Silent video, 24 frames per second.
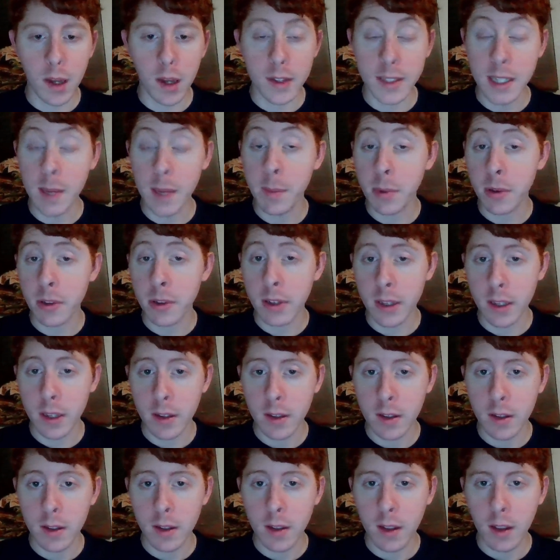typically,
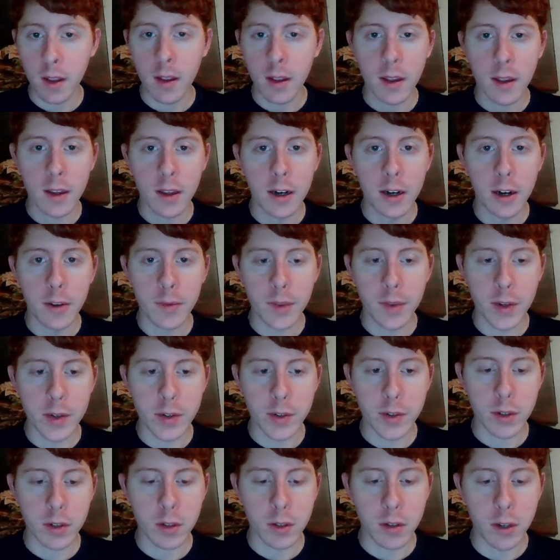
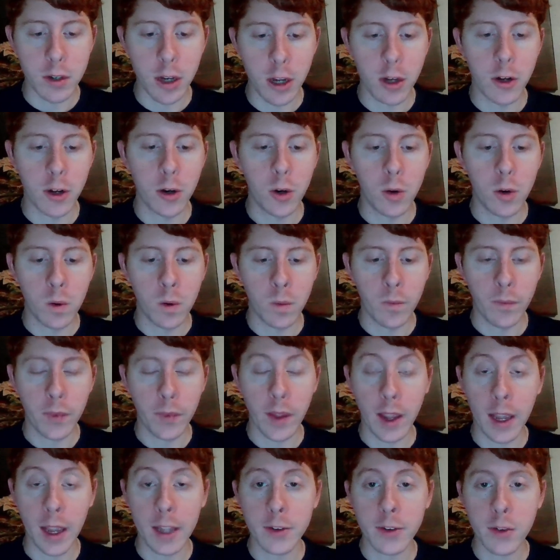there's no
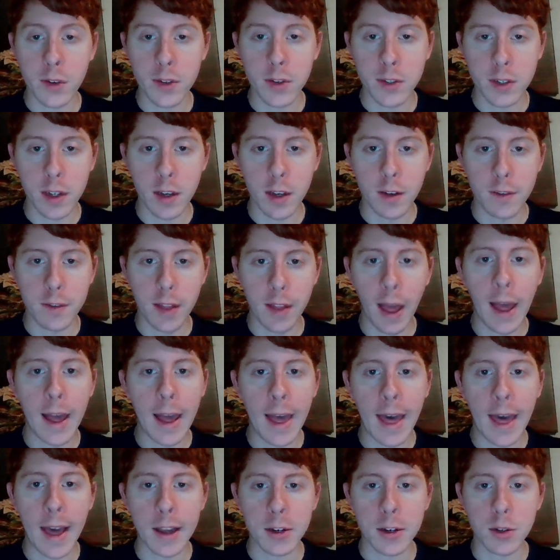hindrance of that
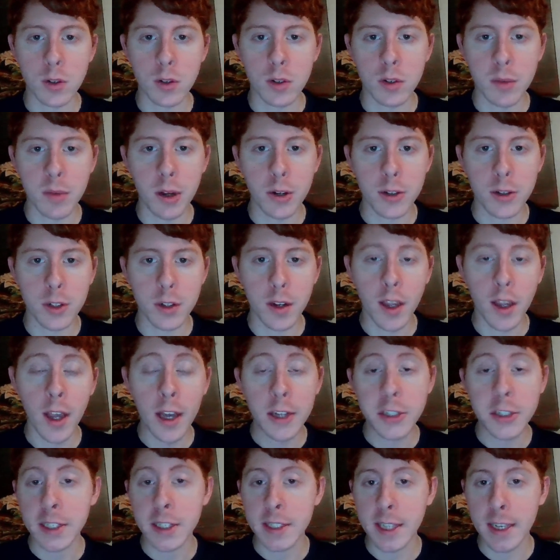actual emotion.
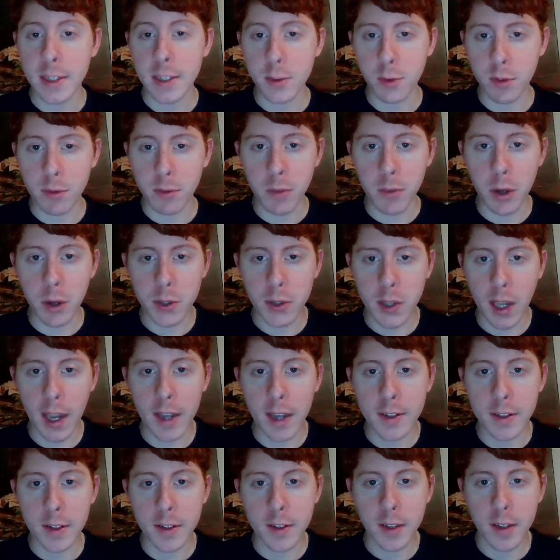Just as with most
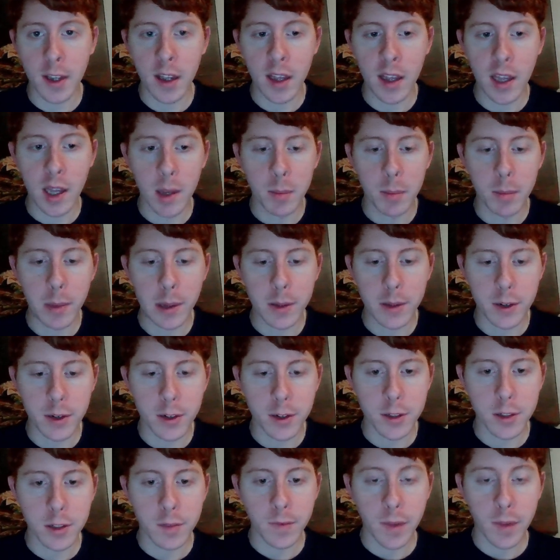cases,
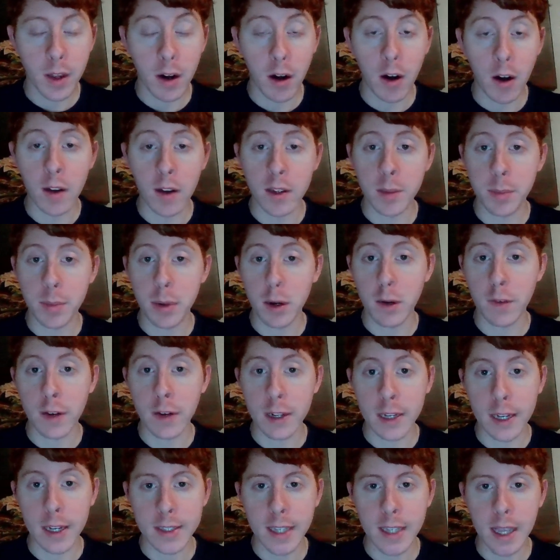mothers are the
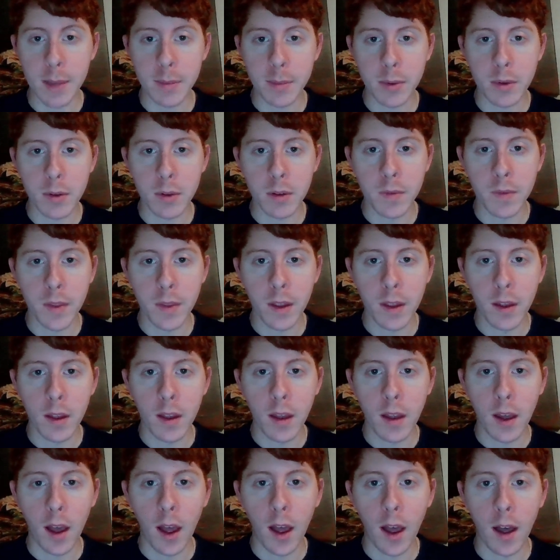perfect example
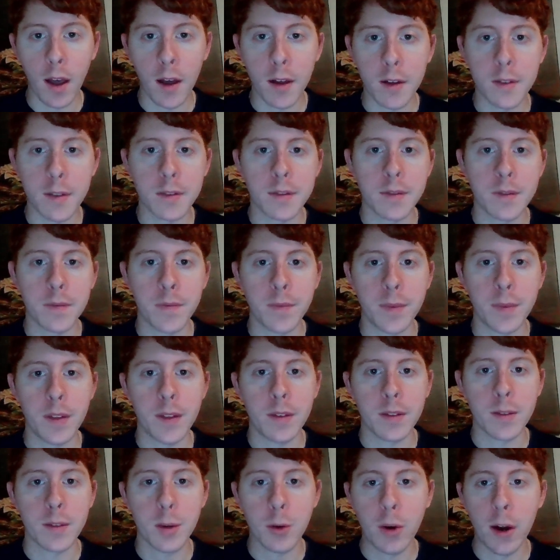of
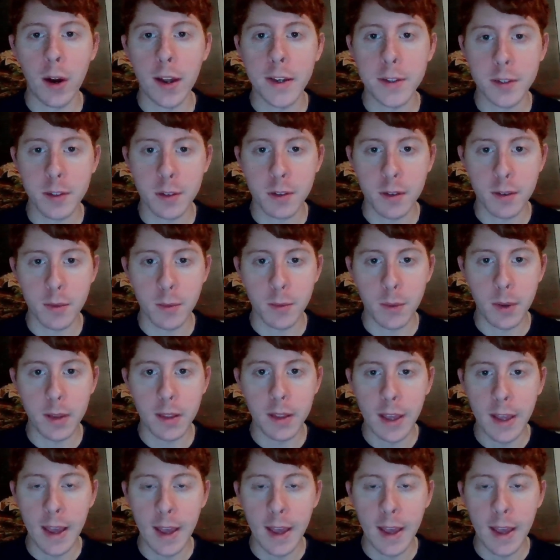Christ when they